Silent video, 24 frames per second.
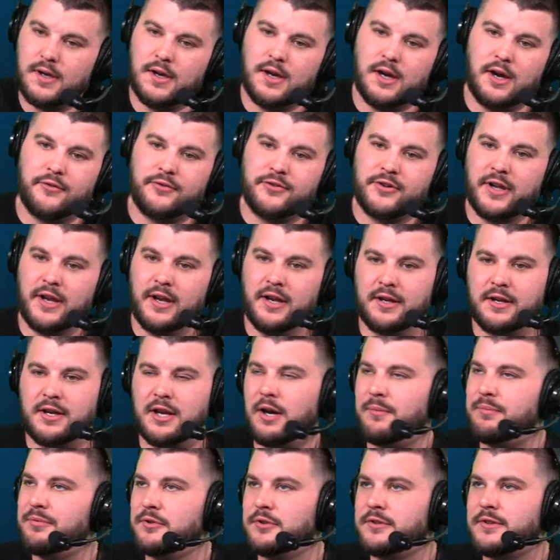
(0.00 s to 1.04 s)
I've said it a
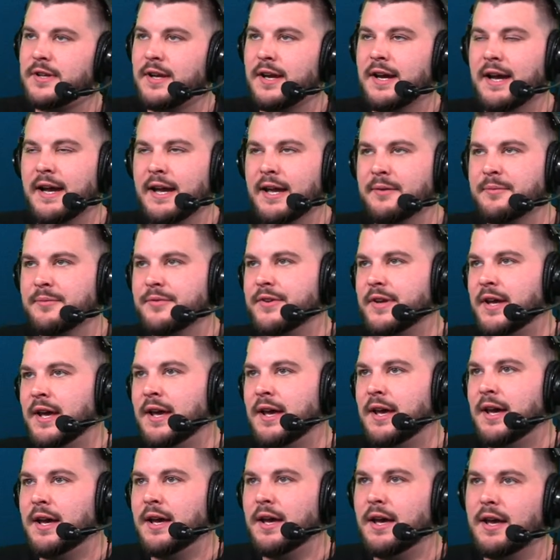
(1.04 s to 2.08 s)
couple of times. I,
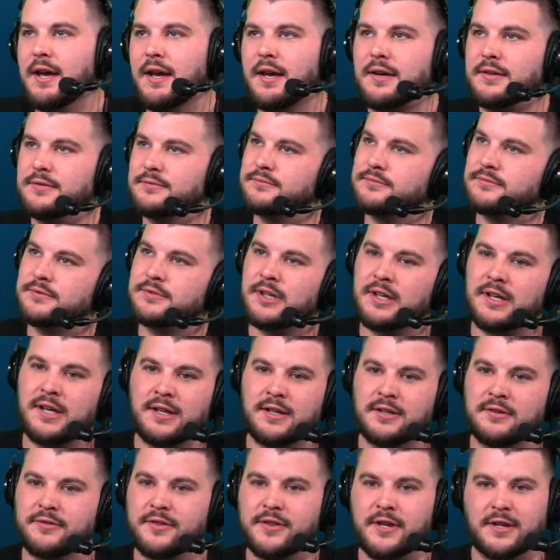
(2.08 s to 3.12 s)
I, I
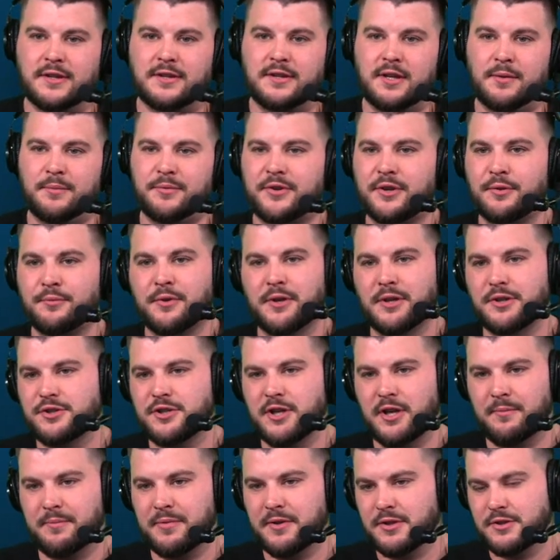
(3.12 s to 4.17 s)
don't think Tibbs can win a
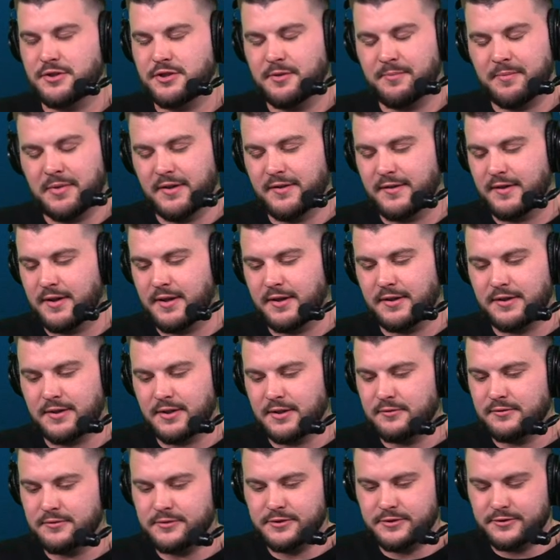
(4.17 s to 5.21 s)
championship as a head
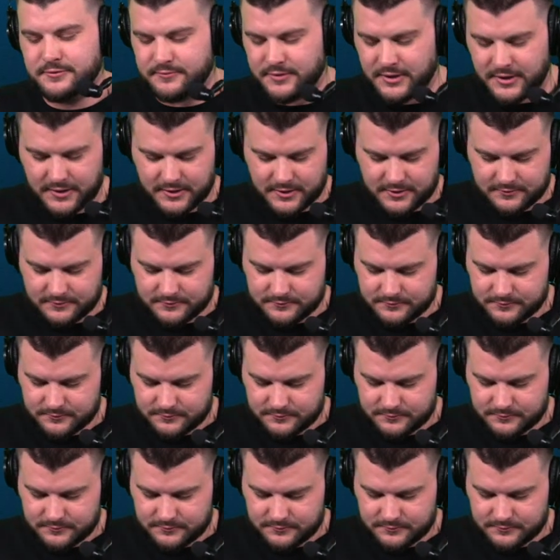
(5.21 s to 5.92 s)
coach. I don't.